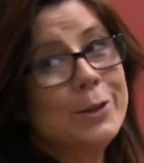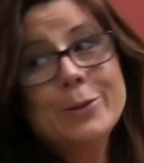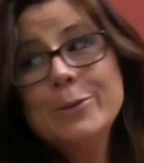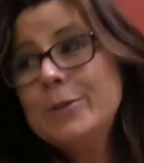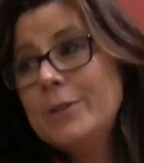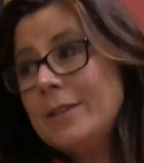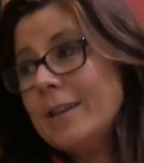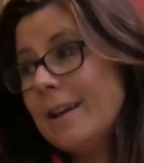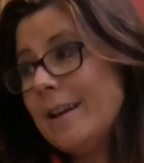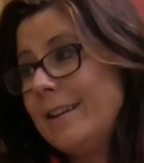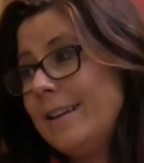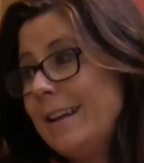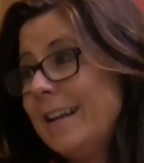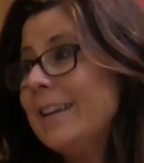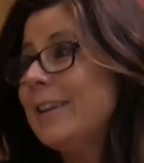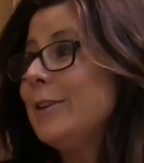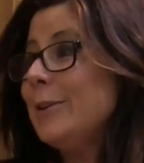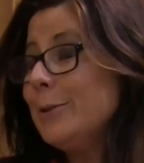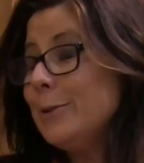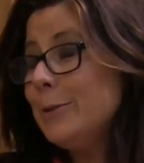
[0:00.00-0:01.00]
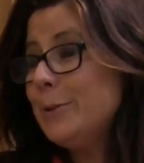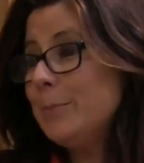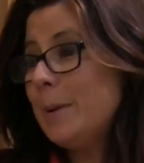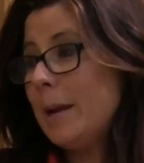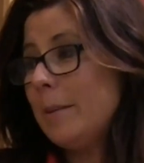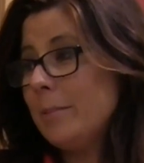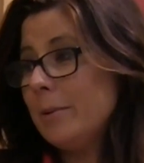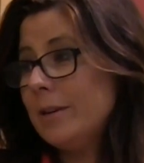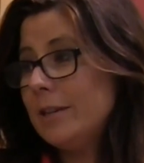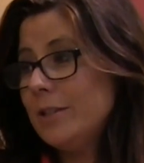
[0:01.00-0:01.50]
you said in a
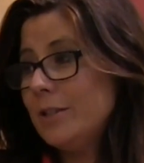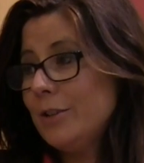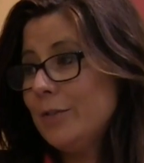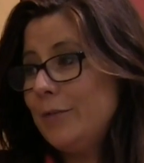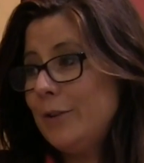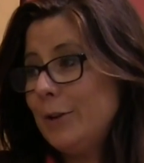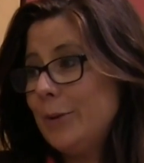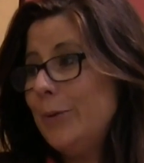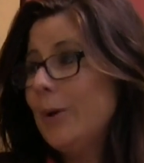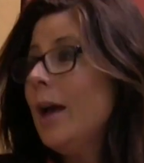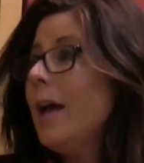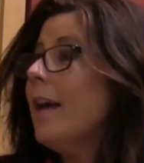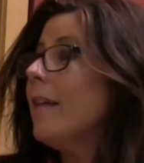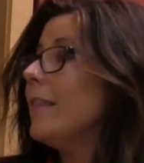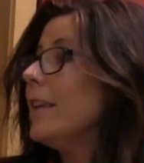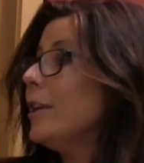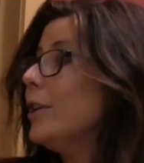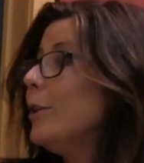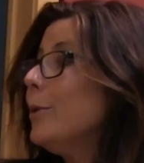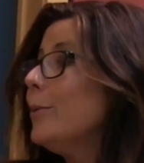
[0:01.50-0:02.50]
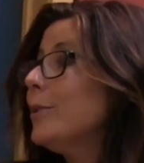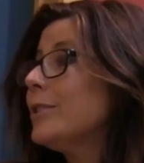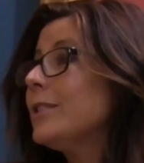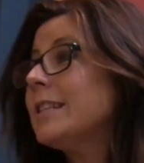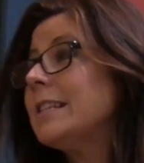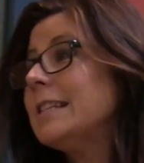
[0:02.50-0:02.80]
newspaper interview that you were